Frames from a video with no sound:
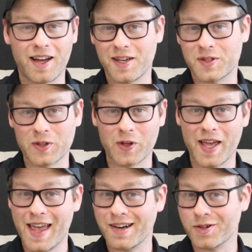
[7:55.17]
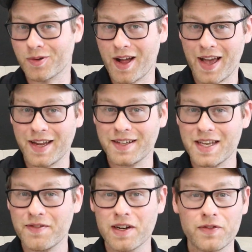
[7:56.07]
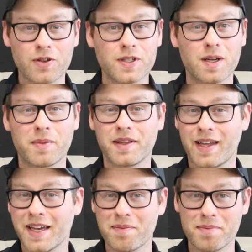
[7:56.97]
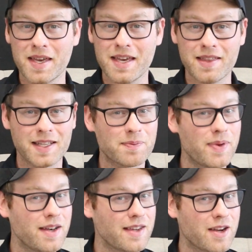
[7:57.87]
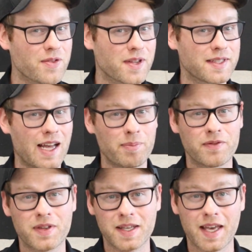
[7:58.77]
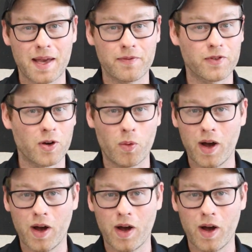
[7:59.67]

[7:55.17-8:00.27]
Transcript: hustle and grind, even if you're someone like me that's been near the top of the game for a